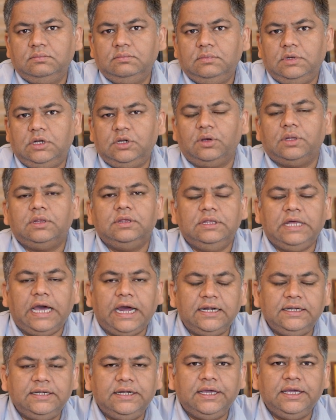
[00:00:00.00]
And on
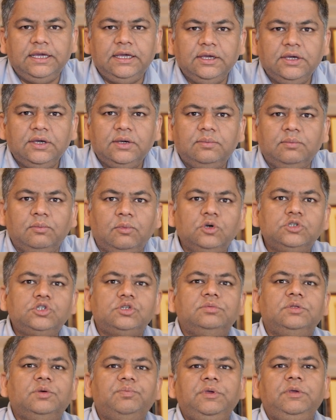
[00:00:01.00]
that day, most
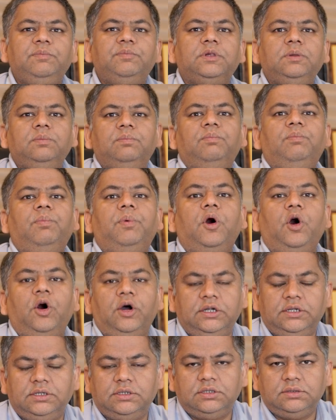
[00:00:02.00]
of the people
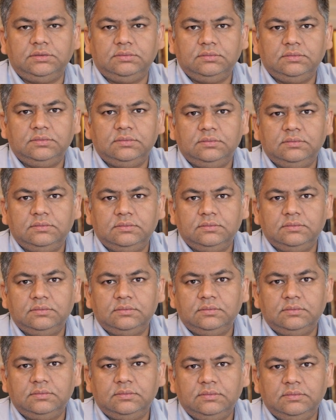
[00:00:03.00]
bought.
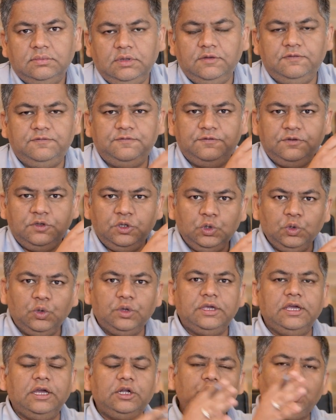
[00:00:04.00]
If you
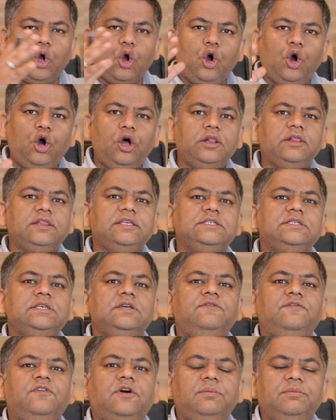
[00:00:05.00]
get all this
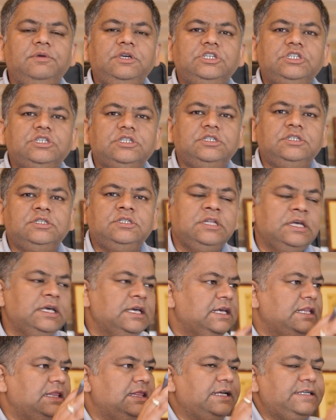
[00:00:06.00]
information,
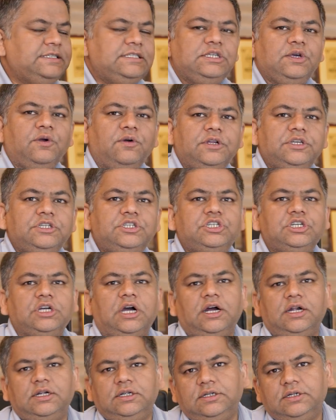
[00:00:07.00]
let's say on a
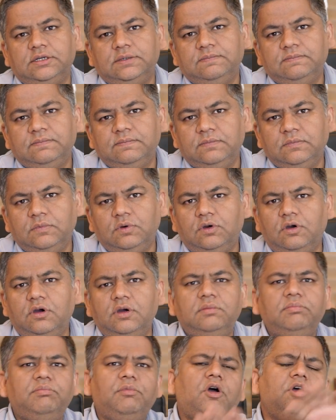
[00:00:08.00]
chart
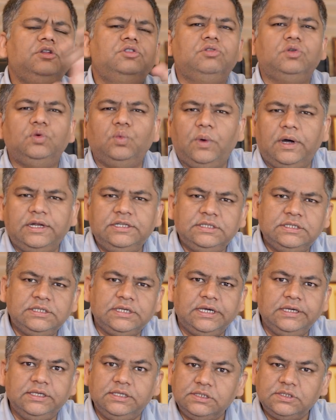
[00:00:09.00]
or through one
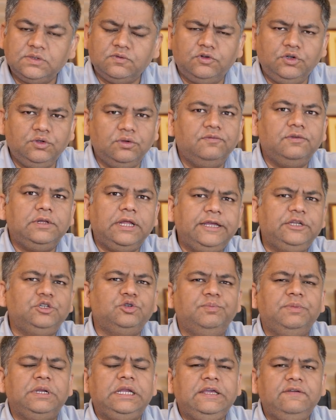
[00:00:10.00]
science, would you like
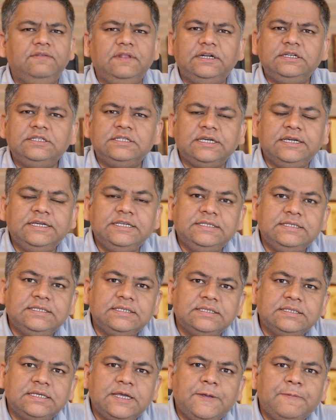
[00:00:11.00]
to believe that
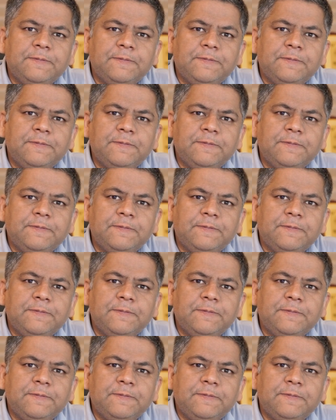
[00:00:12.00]
science?